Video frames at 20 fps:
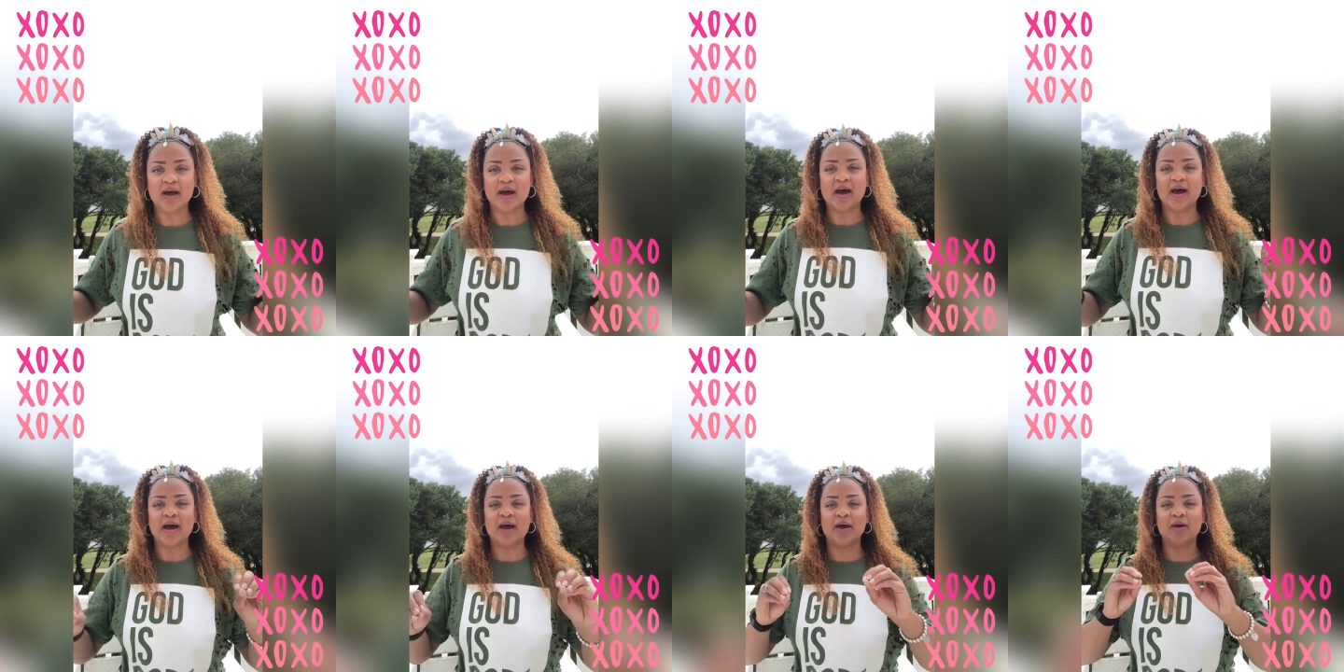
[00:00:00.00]

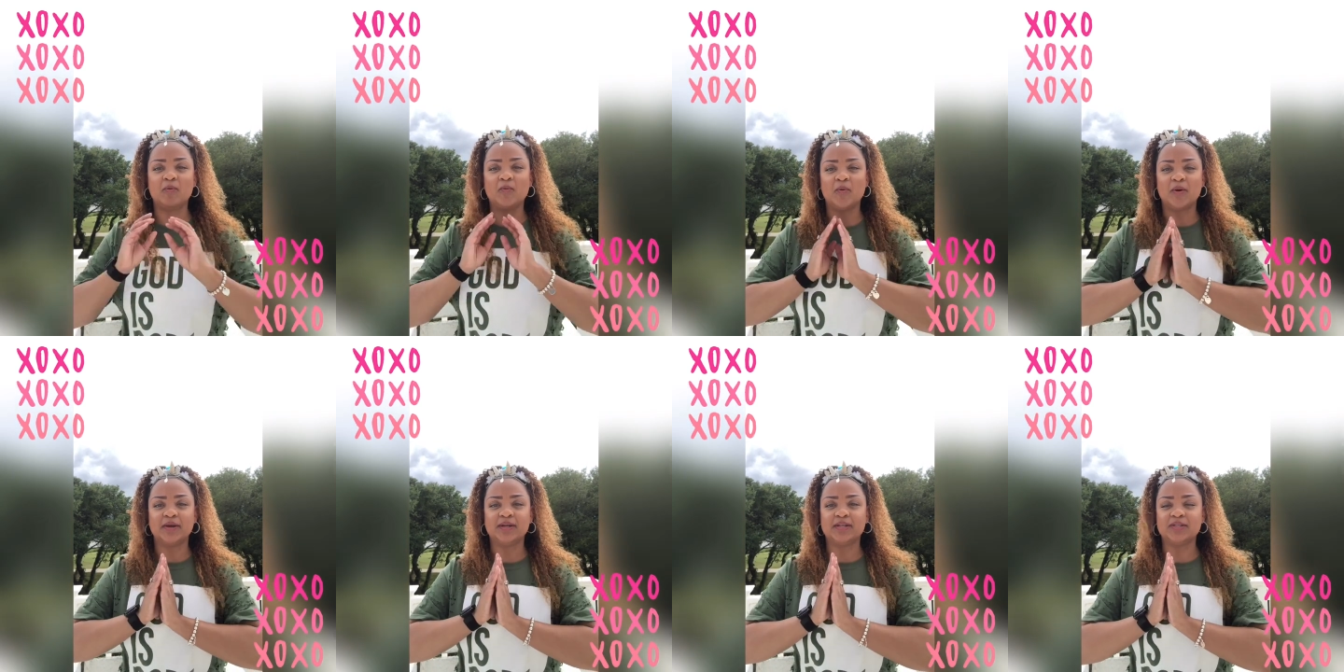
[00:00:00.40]
I
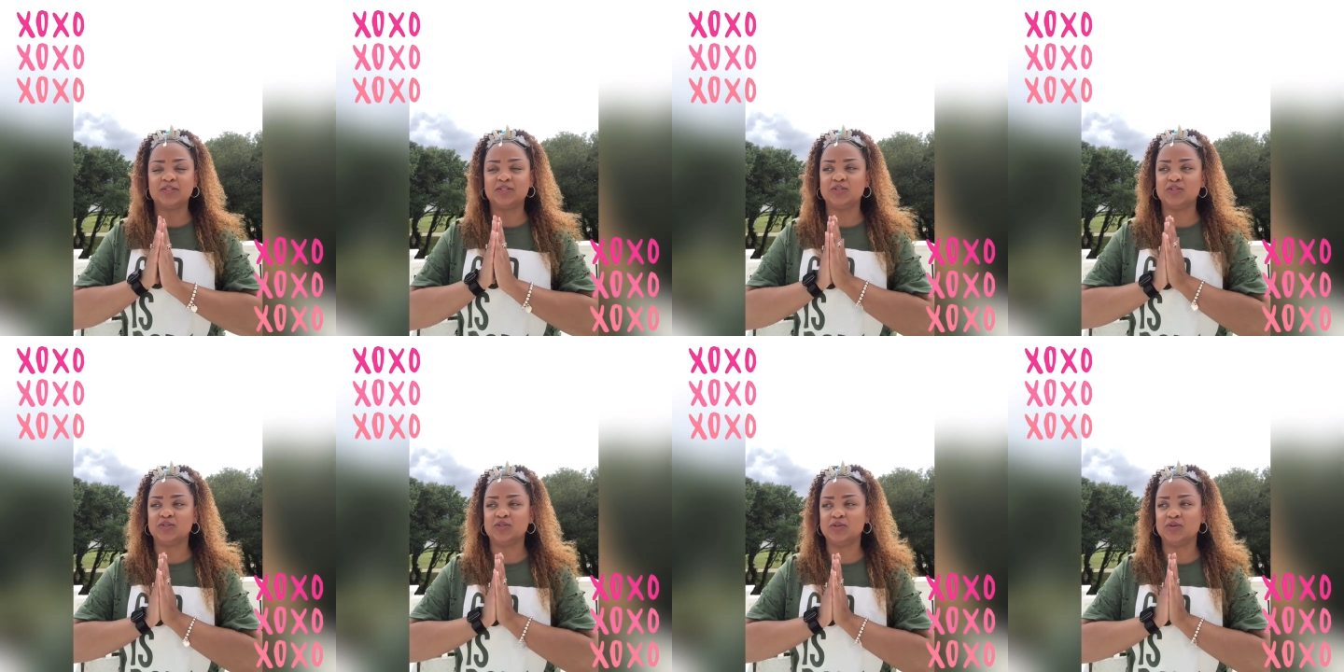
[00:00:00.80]
wanted
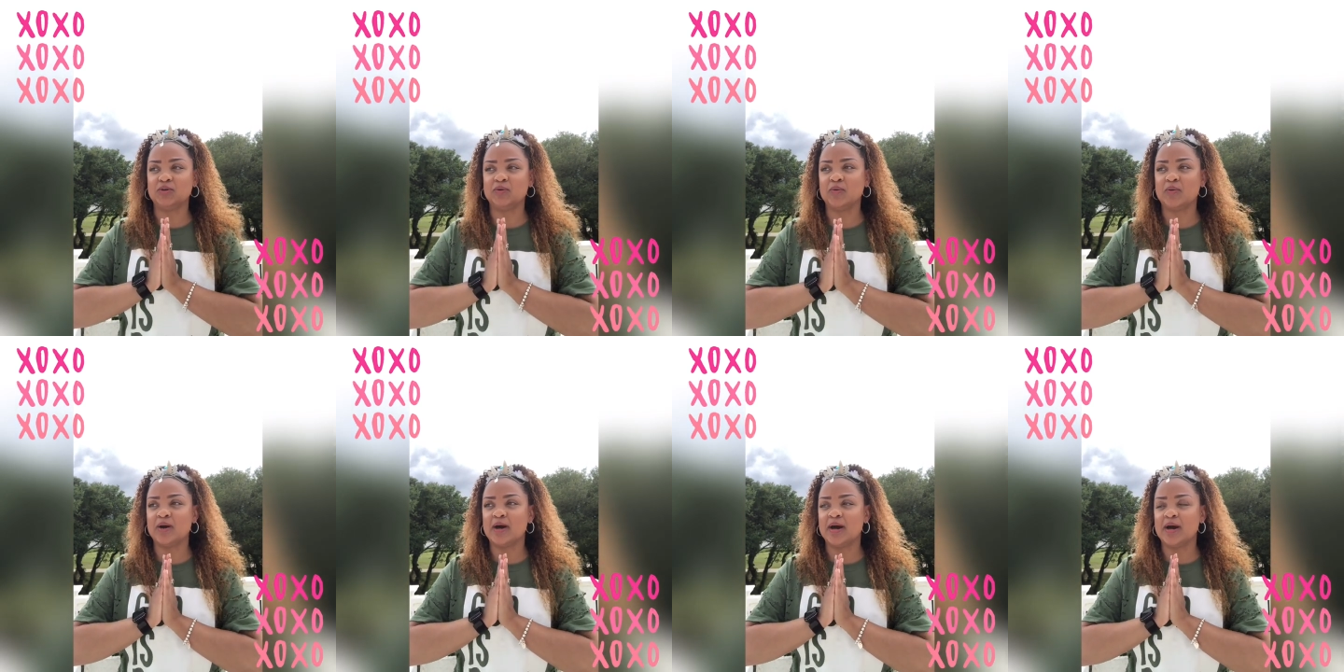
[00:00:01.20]

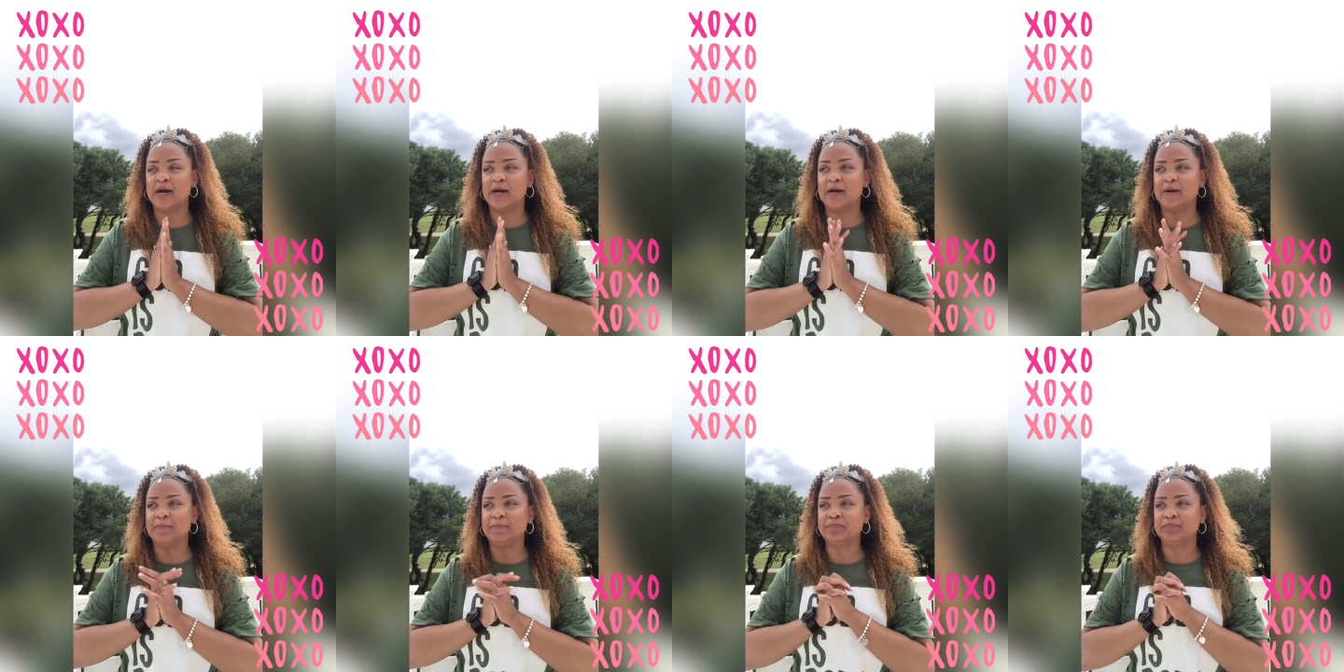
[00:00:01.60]
to,
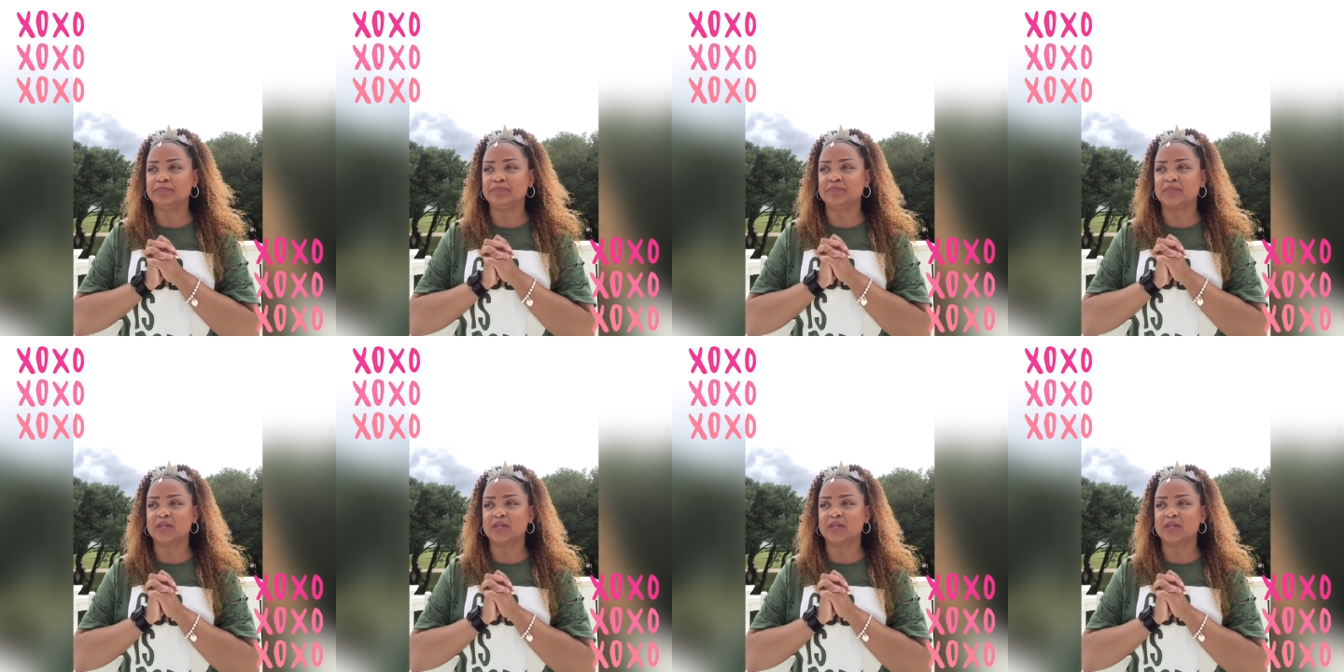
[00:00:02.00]
um,